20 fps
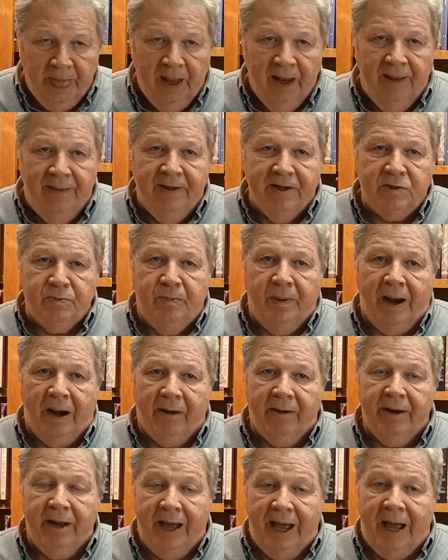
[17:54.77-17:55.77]
And this
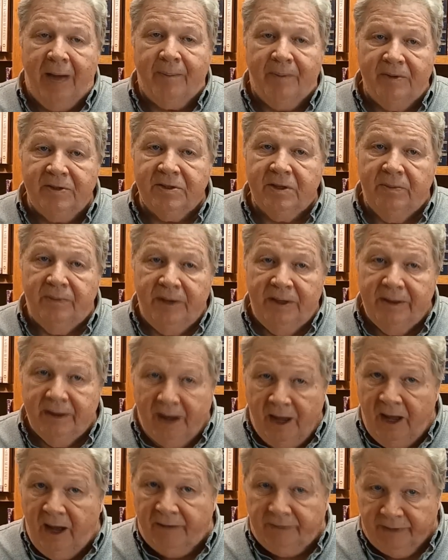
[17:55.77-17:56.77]
barrier happens to be the
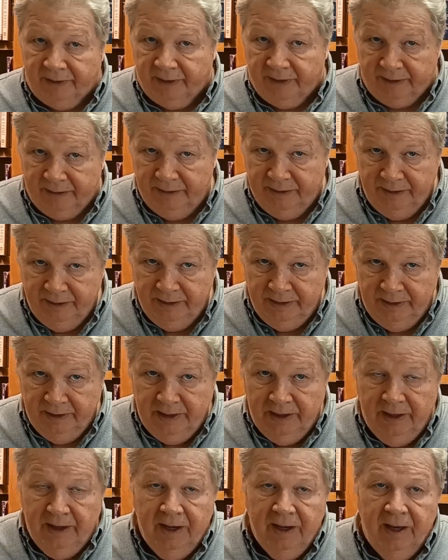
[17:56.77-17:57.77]
governor.
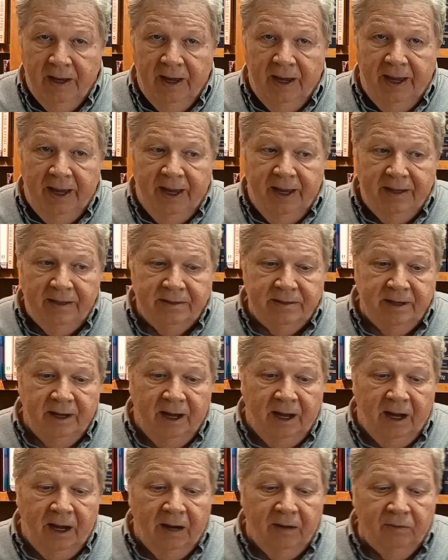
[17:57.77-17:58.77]
And
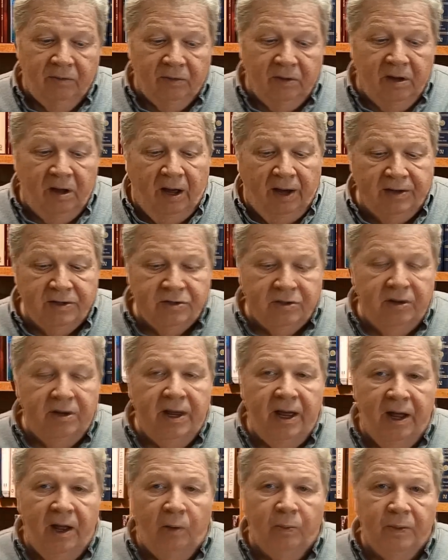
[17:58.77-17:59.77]
uh, God is going
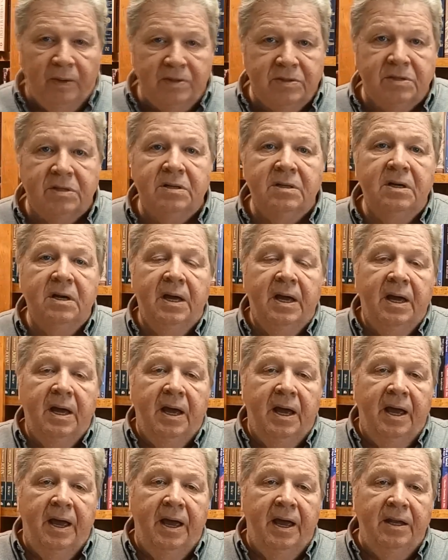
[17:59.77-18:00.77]
to help us
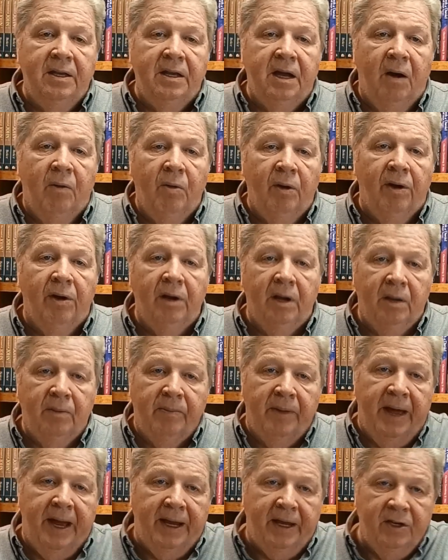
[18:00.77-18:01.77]
and uh, we're going to get
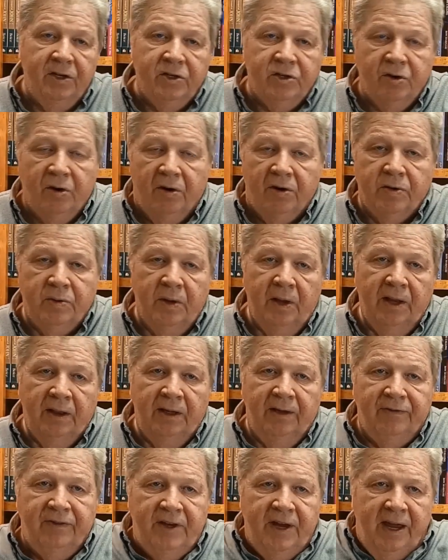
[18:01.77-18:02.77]
back in church.
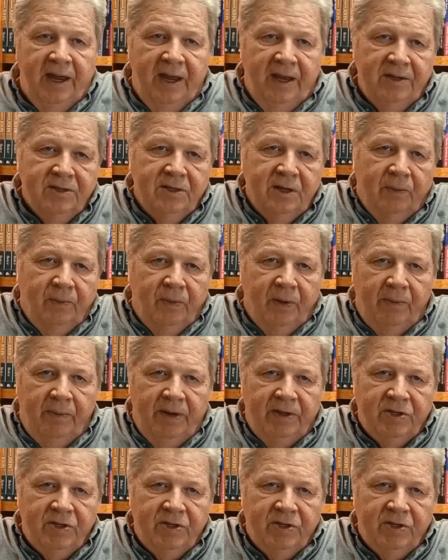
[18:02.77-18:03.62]
Lift your hands up with me.